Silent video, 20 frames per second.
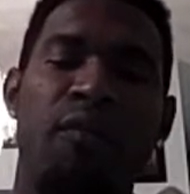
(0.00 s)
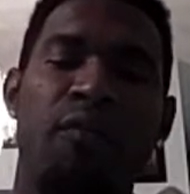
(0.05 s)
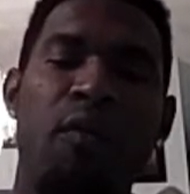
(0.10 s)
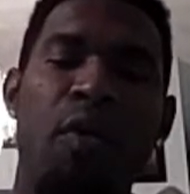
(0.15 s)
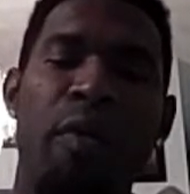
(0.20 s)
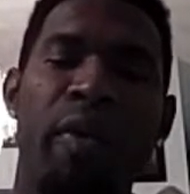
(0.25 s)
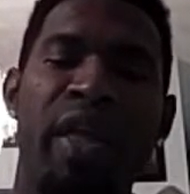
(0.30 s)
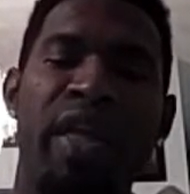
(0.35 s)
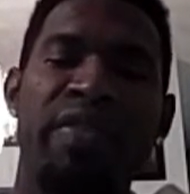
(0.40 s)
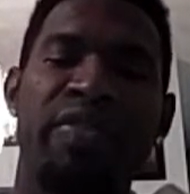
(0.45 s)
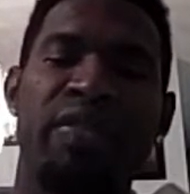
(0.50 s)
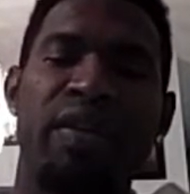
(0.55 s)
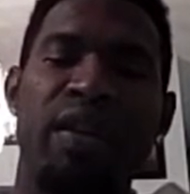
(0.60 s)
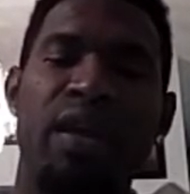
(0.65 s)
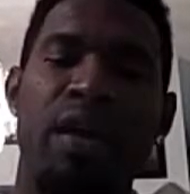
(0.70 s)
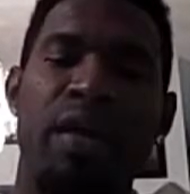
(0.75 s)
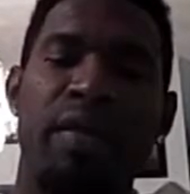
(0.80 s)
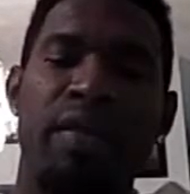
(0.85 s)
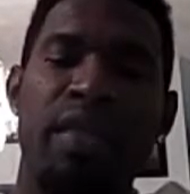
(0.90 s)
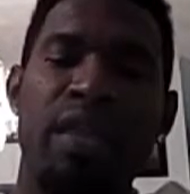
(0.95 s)
before we
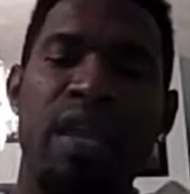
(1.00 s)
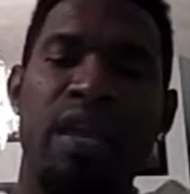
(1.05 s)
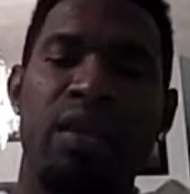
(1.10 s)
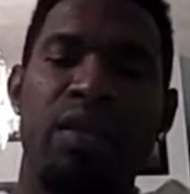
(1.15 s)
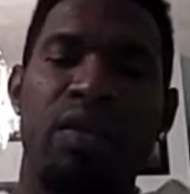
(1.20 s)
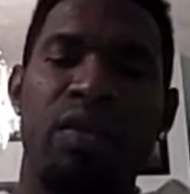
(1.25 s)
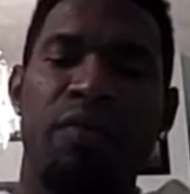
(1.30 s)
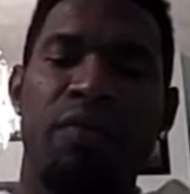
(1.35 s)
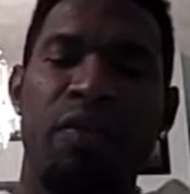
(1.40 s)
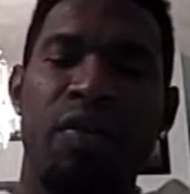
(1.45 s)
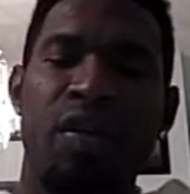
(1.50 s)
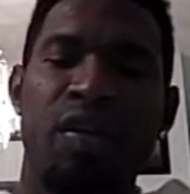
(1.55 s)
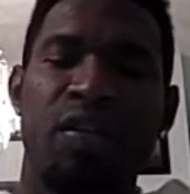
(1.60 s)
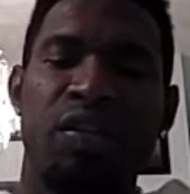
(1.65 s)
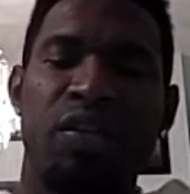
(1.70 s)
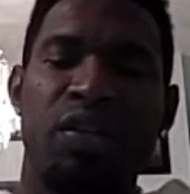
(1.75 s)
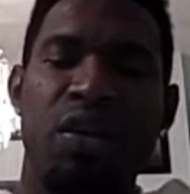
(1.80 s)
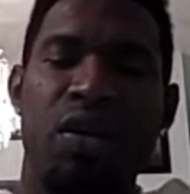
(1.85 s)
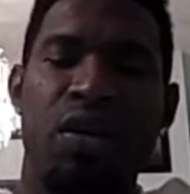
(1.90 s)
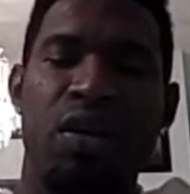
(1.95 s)
get to that need for
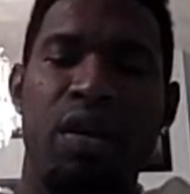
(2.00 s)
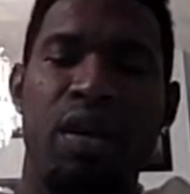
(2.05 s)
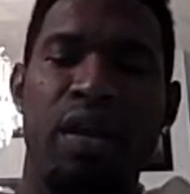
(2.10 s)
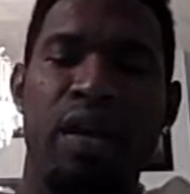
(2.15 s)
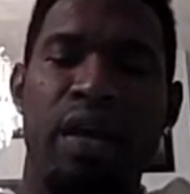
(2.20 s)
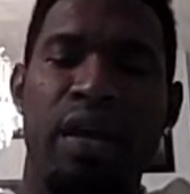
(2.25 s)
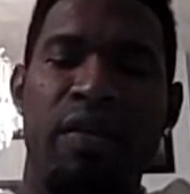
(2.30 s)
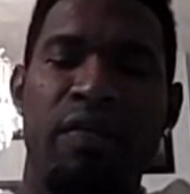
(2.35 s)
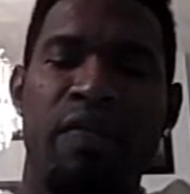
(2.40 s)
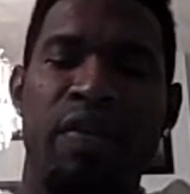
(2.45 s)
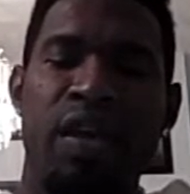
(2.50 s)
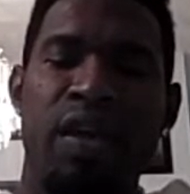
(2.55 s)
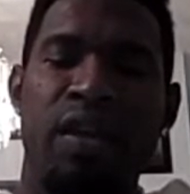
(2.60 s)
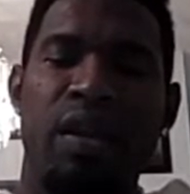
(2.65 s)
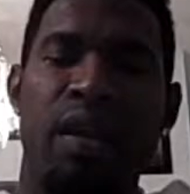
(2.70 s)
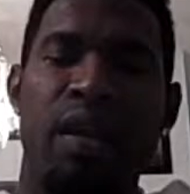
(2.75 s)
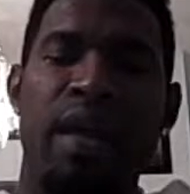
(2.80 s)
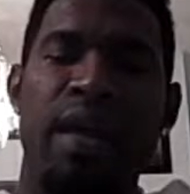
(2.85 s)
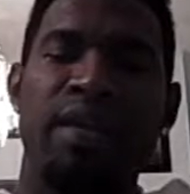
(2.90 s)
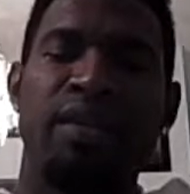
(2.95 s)
that share the live,
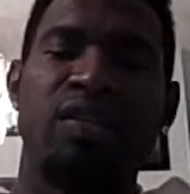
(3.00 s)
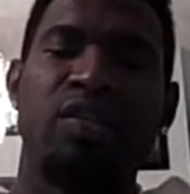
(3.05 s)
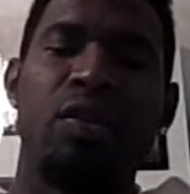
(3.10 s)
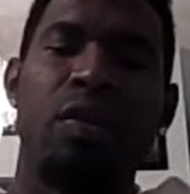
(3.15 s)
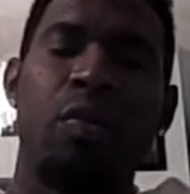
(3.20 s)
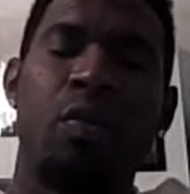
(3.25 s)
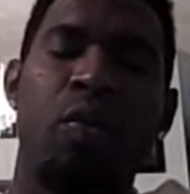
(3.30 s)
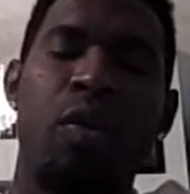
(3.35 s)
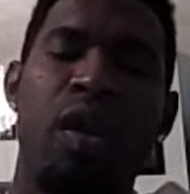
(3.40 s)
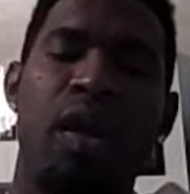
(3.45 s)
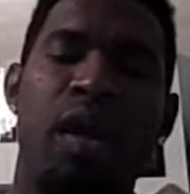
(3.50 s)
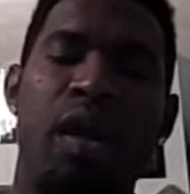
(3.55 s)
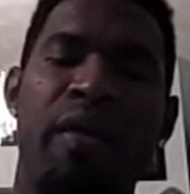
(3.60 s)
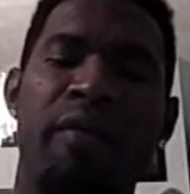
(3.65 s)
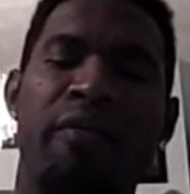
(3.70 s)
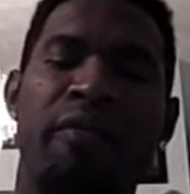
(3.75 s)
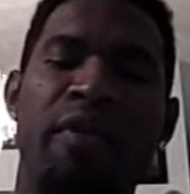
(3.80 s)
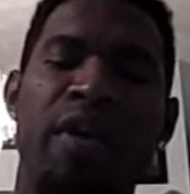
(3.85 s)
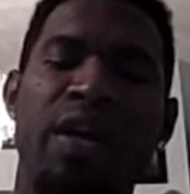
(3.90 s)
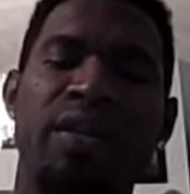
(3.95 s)
get the likes up
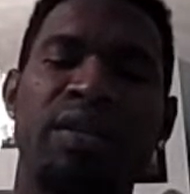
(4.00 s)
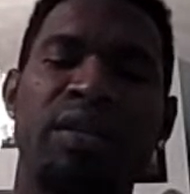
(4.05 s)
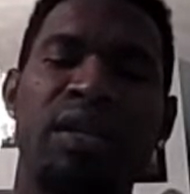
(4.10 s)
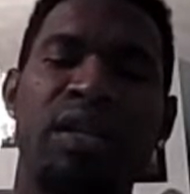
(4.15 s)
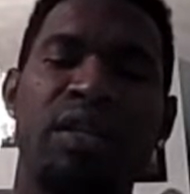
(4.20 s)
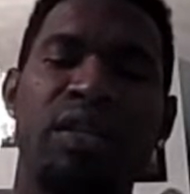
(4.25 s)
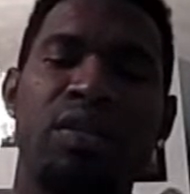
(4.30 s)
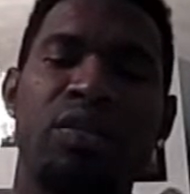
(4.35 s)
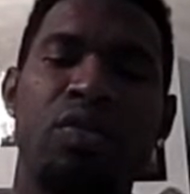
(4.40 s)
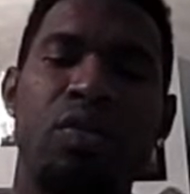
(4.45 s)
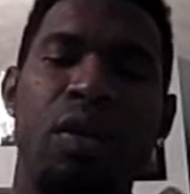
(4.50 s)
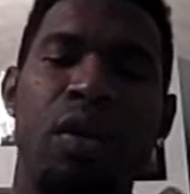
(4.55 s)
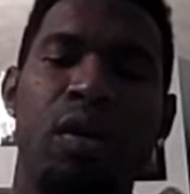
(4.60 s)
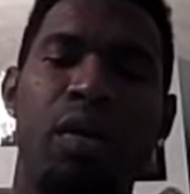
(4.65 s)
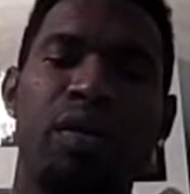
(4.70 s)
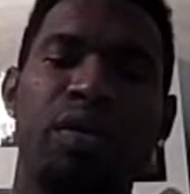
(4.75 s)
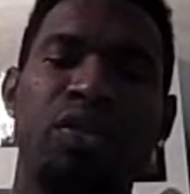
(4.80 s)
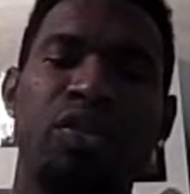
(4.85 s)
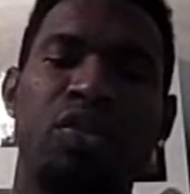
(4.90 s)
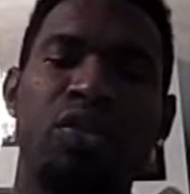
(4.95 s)
quick and fast, get it
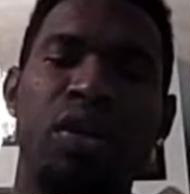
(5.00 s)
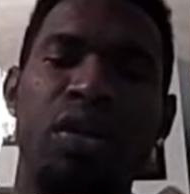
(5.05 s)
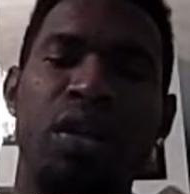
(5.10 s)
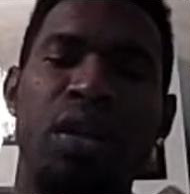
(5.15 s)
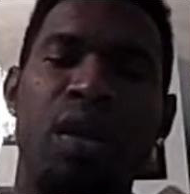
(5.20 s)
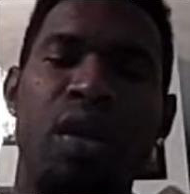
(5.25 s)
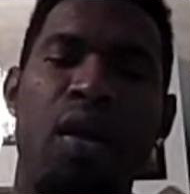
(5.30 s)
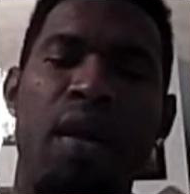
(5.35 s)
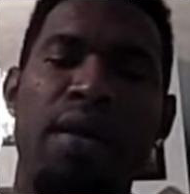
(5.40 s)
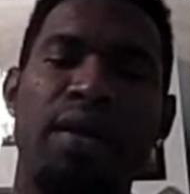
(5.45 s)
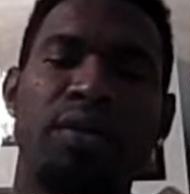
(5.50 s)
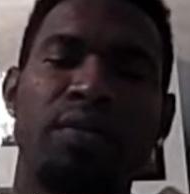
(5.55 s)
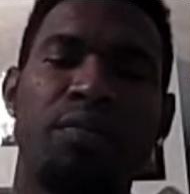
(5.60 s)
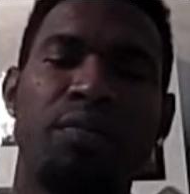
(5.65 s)
to a hundred.